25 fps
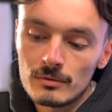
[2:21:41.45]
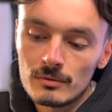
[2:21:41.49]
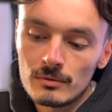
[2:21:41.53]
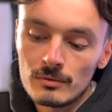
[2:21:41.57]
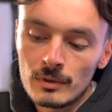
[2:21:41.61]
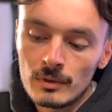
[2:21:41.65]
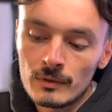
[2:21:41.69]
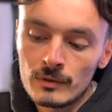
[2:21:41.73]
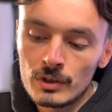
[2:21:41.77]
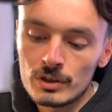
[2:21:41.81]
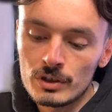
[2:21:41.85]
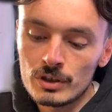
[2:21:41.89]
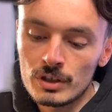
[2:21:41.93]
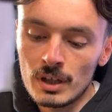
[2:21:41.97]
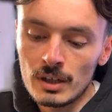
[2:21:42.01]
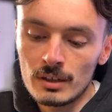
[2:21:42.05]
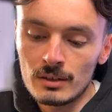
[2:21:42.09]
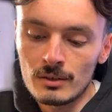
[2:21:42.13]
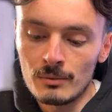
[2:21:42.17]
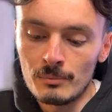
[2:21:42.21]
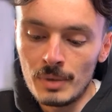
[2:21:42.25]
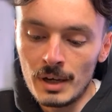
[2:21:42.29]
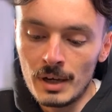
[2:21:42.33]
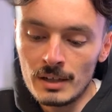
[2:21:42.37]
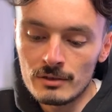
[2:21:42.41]
I've just checked
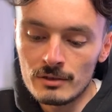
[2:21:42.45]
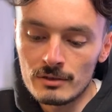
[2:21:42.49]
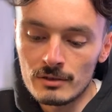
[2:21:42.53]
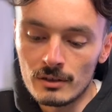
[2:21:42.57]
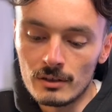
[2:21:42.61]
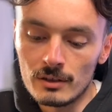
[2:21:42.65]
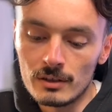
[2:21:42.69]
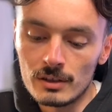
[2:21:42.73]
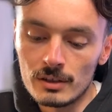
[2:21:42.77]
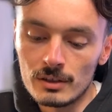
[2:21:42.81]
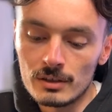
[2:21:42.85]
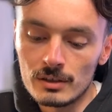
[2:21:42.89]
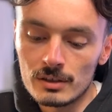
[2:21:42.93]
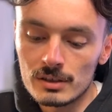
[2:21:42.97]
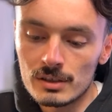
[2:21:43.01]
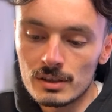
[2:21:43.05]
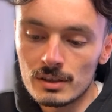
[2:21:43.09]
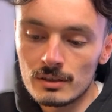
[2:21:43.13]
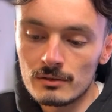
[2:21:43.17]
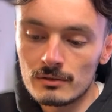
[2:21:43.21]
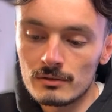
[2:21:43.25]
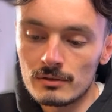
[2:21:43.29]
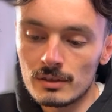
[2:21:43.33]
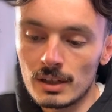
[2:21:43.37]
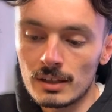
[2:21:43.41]
on Patreon, and you're
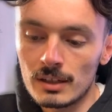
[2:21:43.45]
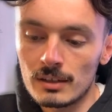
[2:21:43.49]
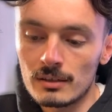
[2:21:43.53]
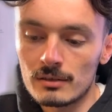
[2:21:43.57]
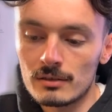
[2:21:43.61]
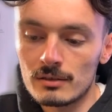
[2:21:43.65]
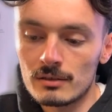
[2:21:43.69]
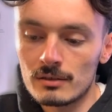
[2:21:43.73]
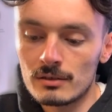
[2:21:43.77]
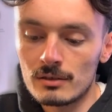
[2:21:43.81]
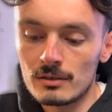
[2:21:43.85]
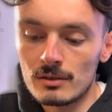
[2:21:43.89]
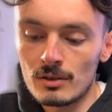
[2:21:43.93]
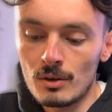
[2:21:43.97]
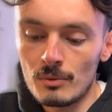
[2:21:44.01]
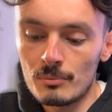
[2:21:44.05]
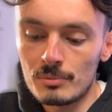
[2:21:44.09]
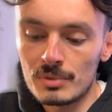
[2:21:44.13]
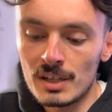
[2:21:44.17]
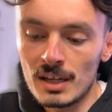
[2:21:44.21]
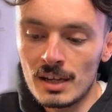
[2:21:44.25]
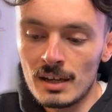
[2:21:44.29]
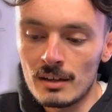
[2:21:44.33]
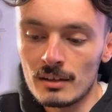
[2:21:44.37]
still like top tier.